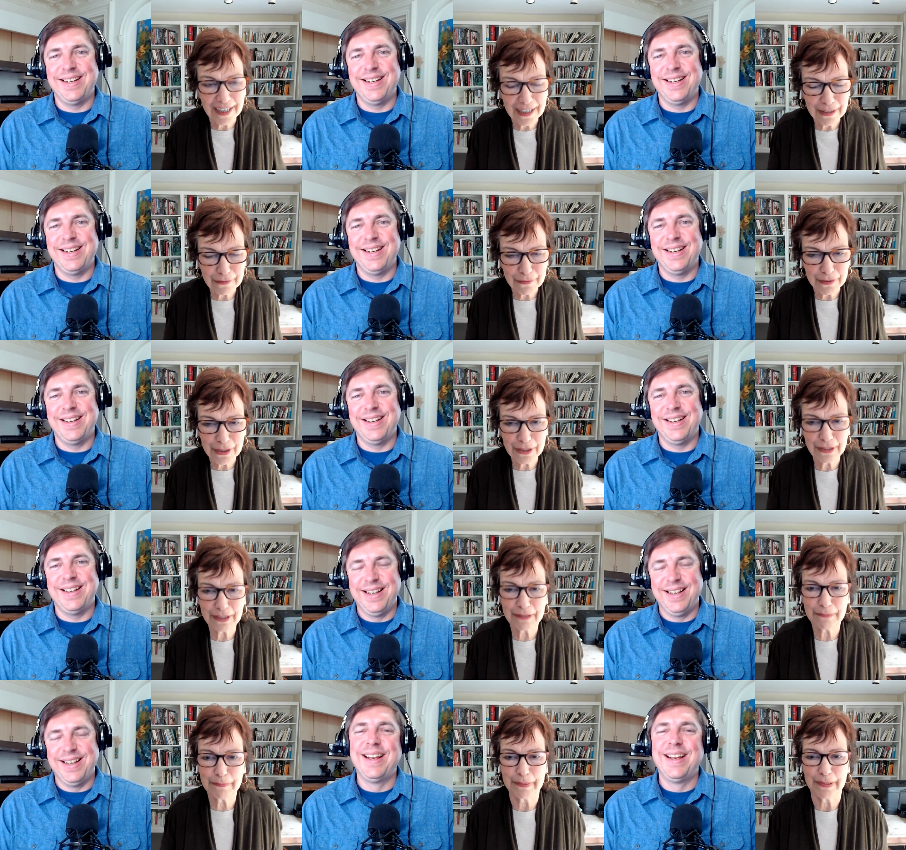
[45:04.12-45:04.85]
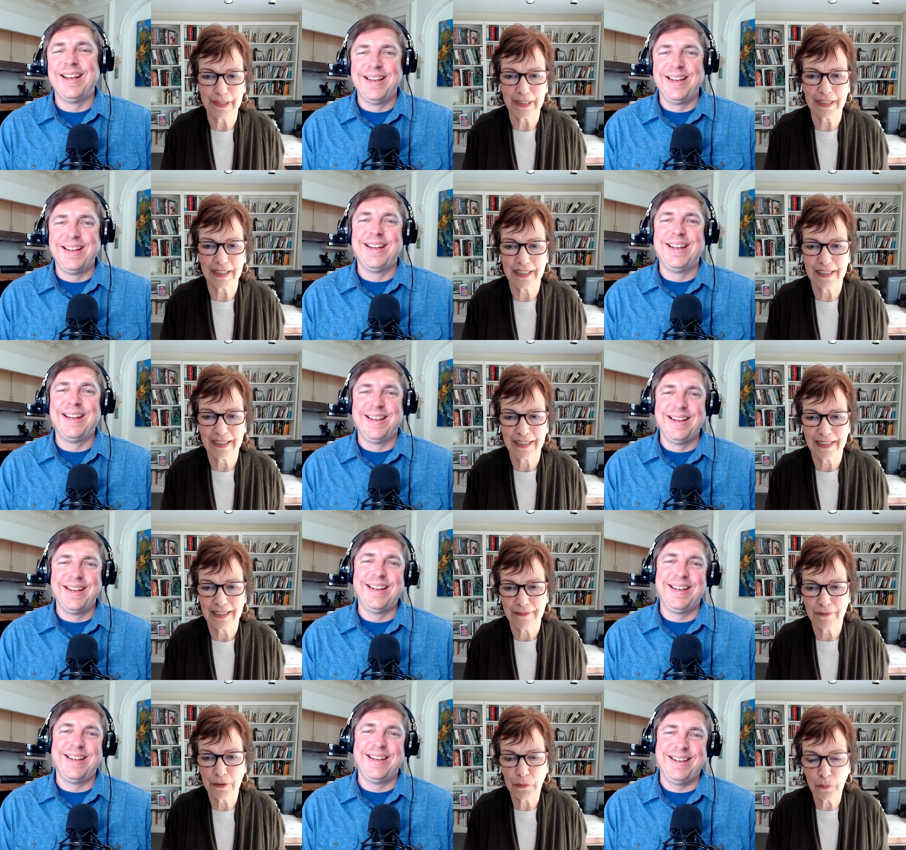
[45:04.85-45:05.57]
Speaker 1: that kind of a cookbook.
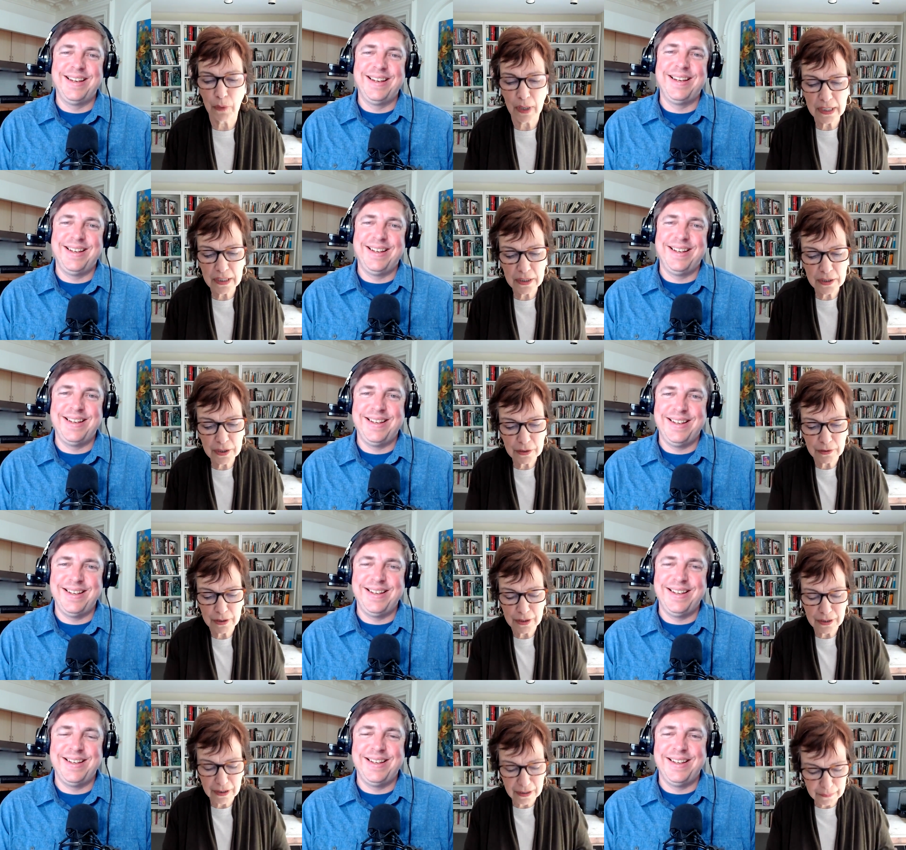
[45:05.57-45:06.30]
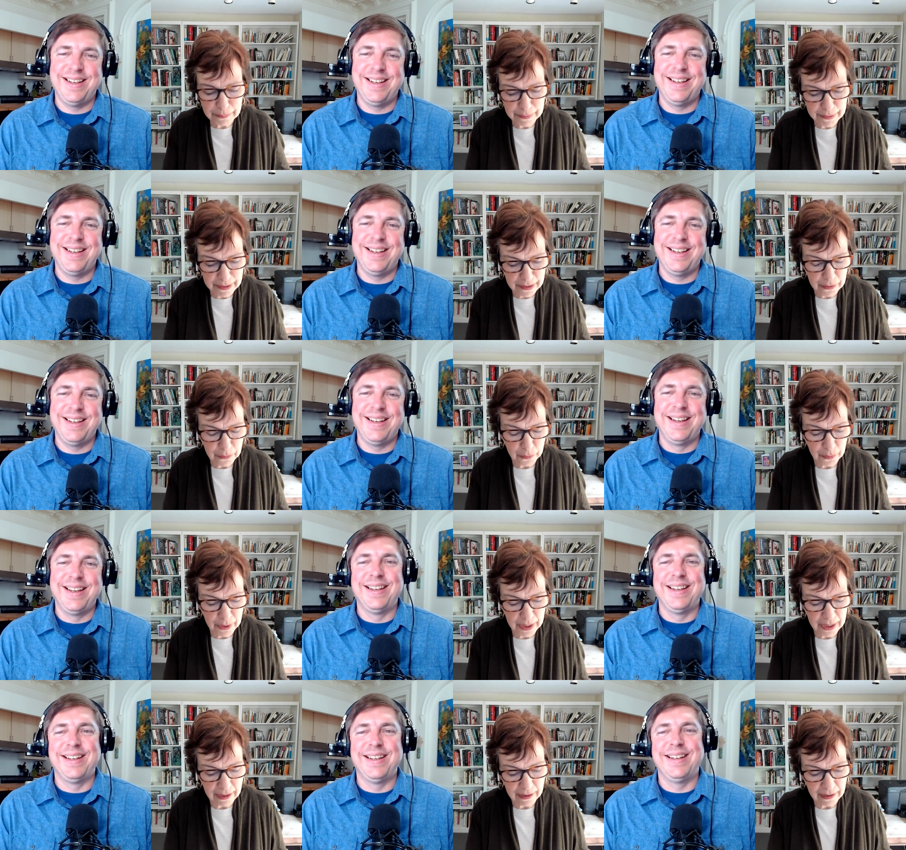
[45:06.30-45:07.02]
If you want to do a
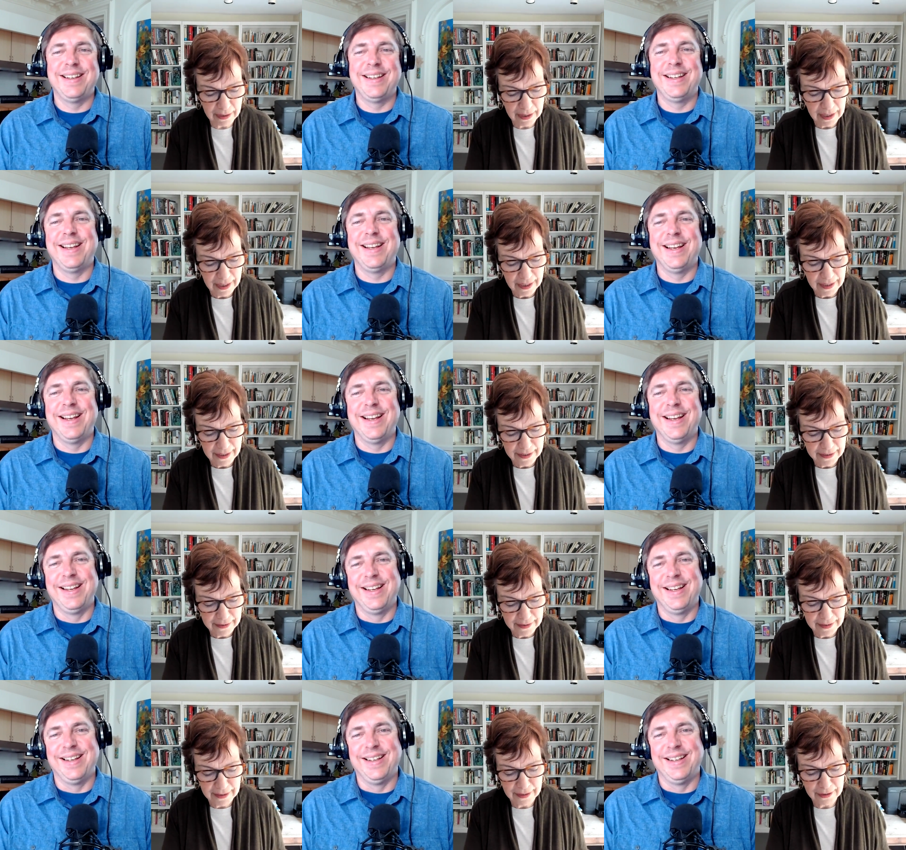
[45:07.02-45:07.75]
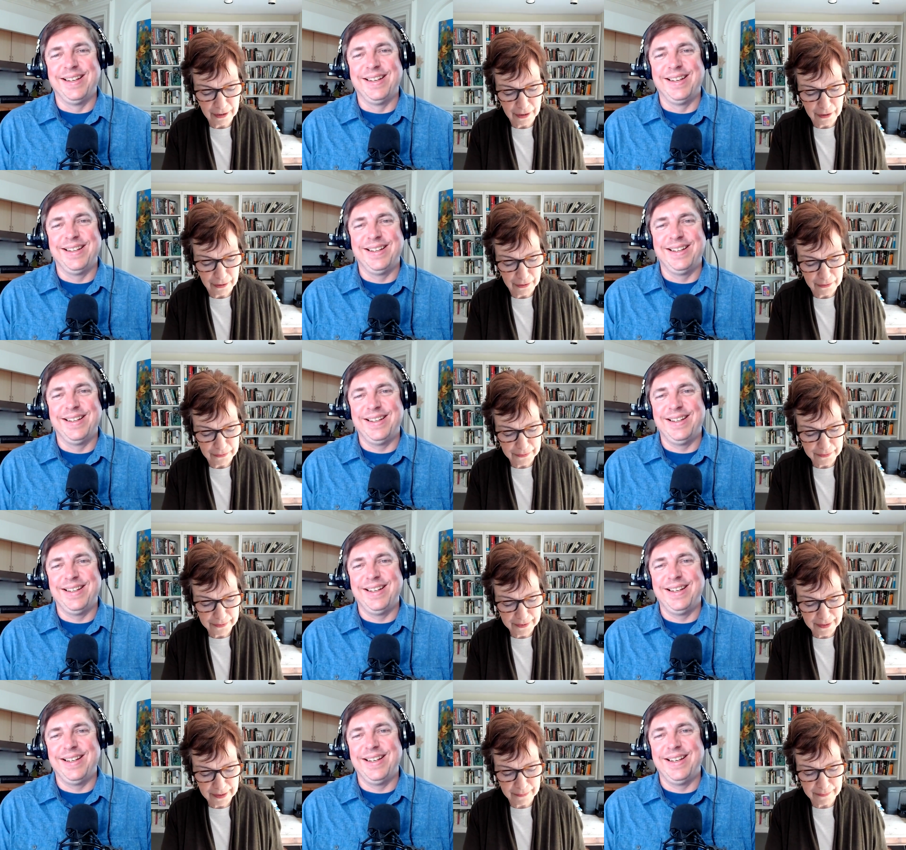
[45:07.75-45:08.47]
cookbook where, you
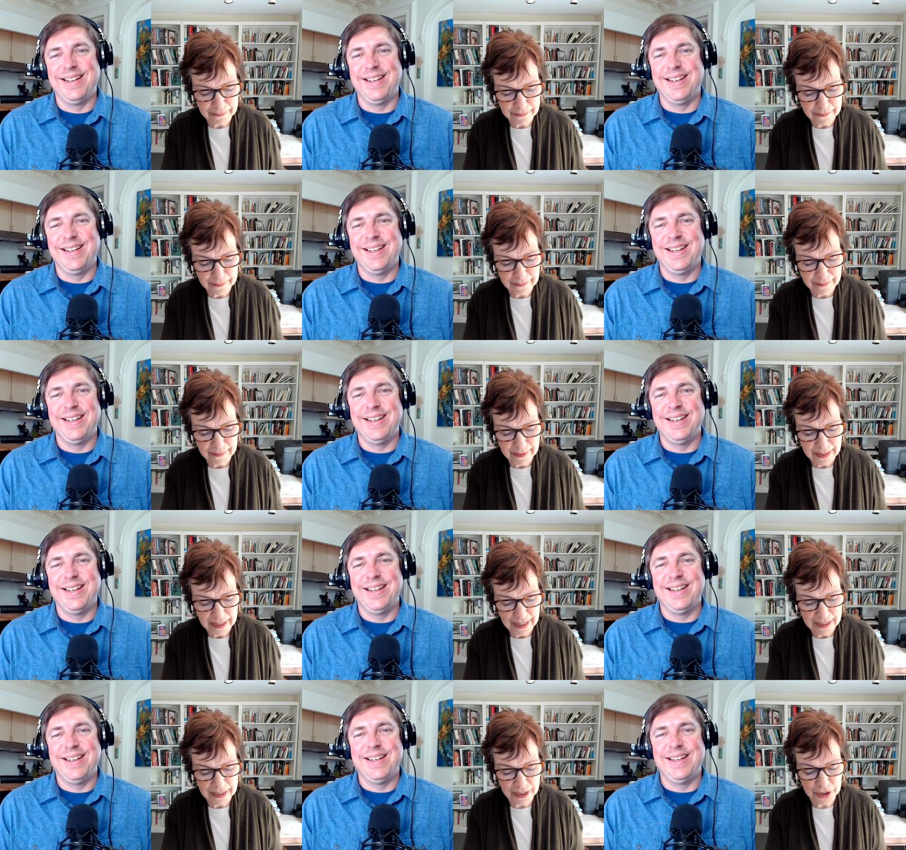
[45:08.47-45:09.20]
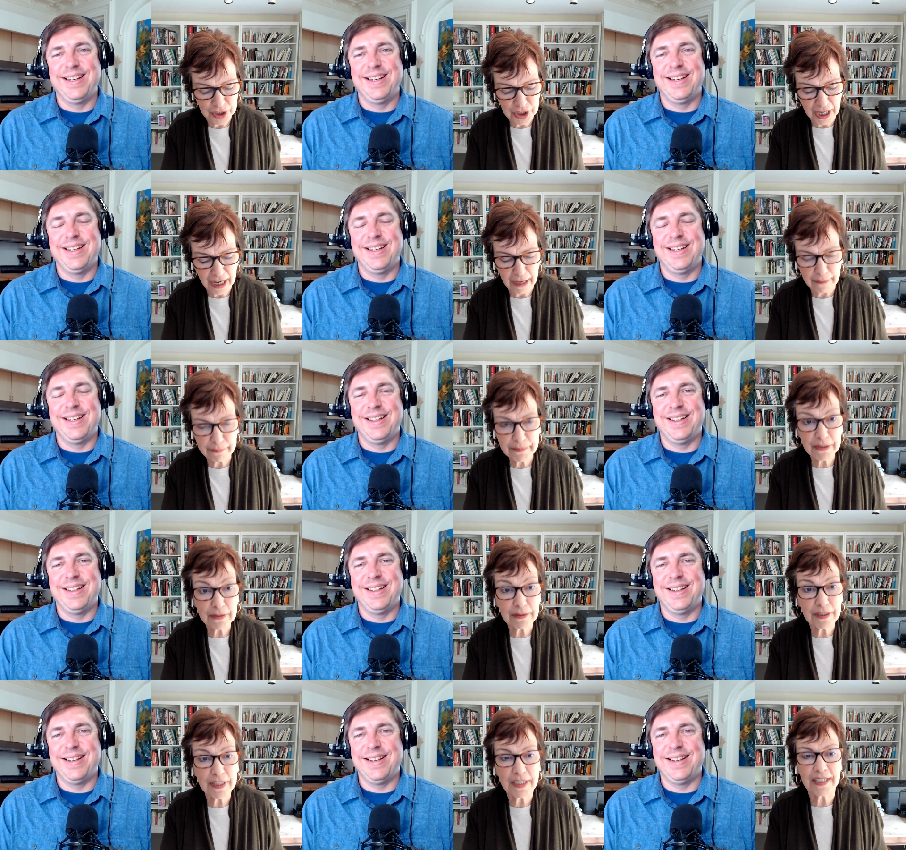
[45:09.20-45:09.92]
know, the
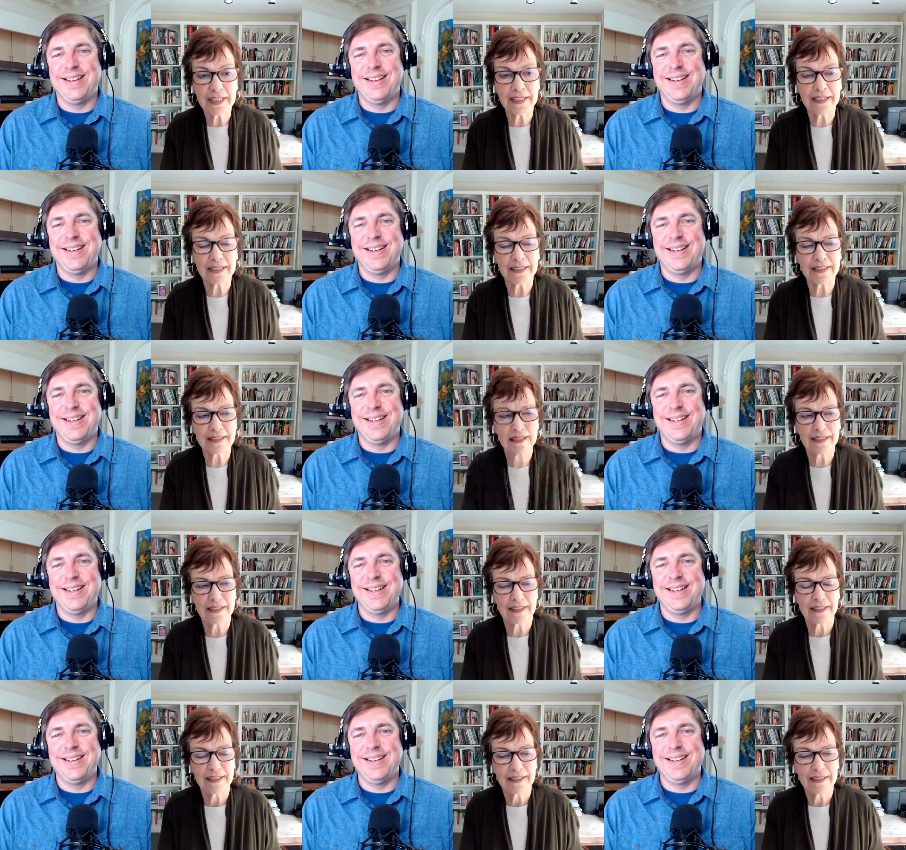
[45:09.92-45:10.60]
chapter is